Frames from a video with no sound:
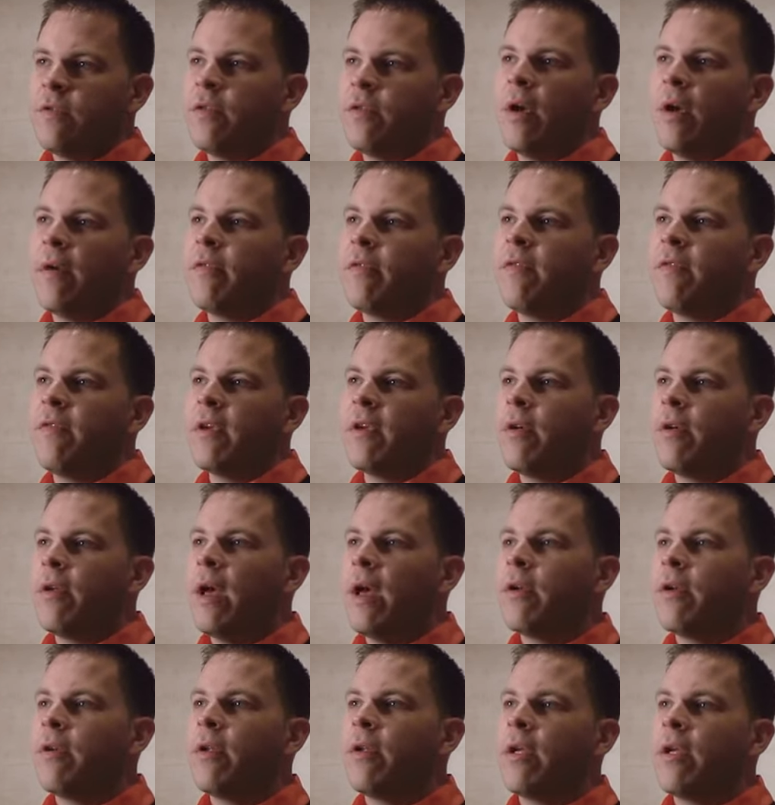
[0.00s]
You don't have to figure it
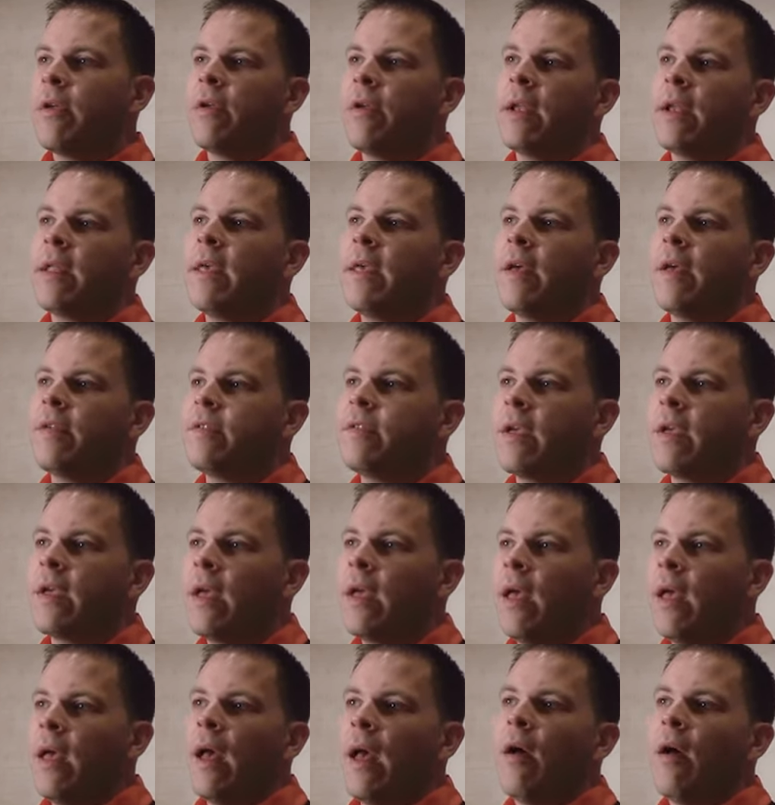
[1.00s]
out. You're not guessing
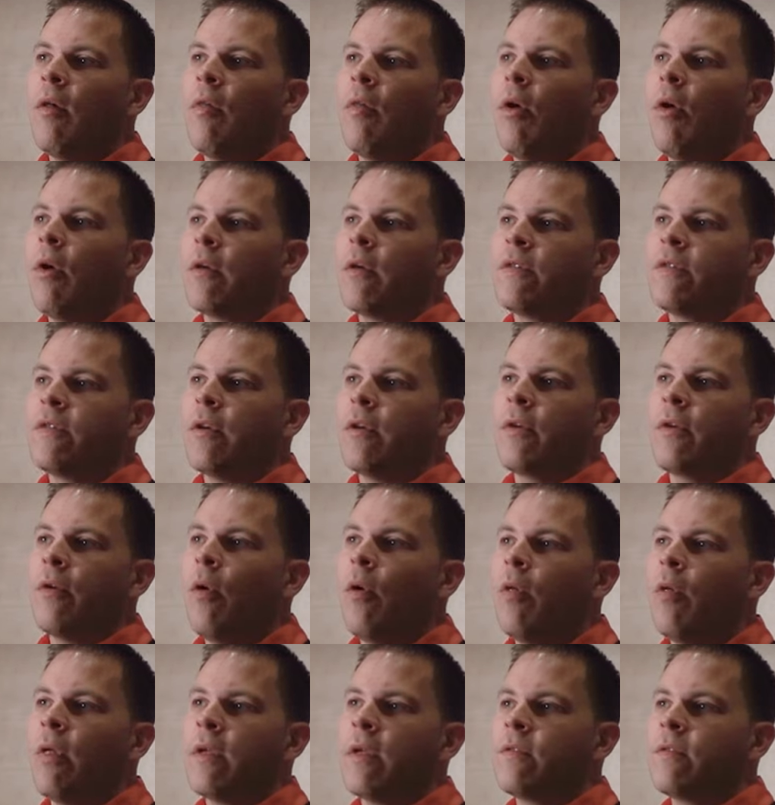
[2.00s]
how long a certain
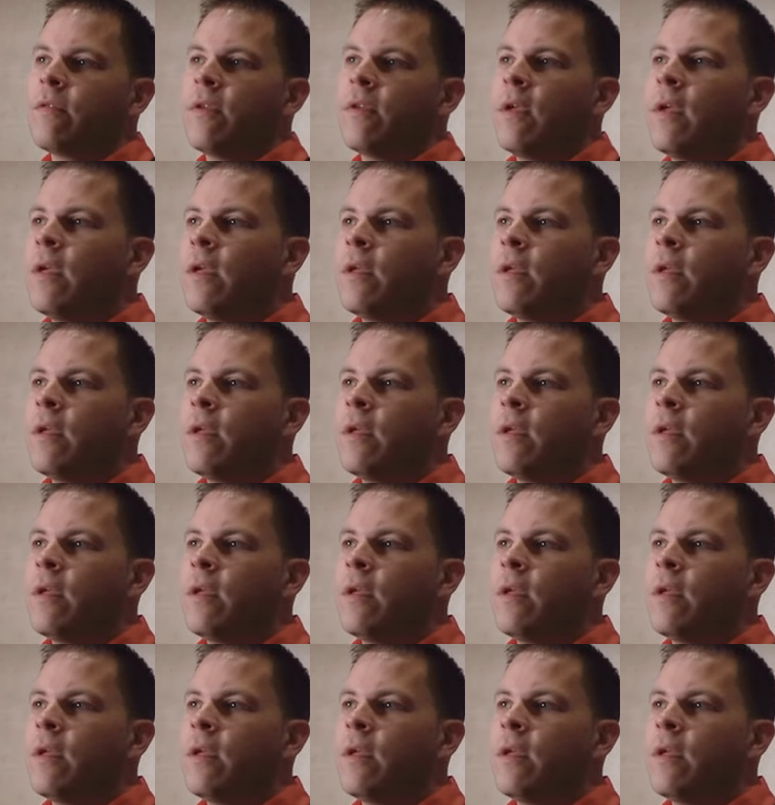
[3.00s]
hole is.